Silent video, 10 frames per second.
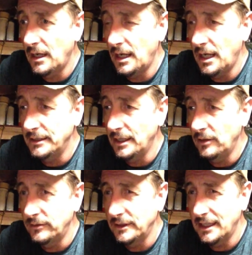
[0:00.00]
and
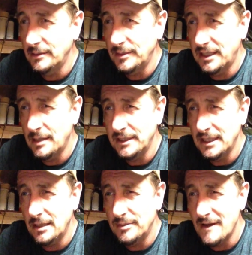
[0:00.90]
hopefully that'll be coming
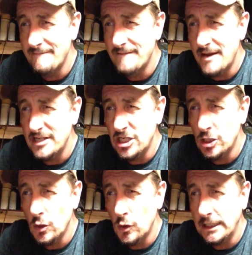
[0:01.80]
up very
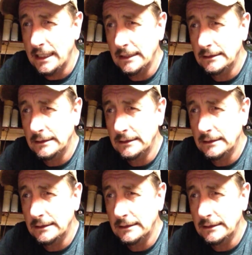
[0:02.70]
shortly.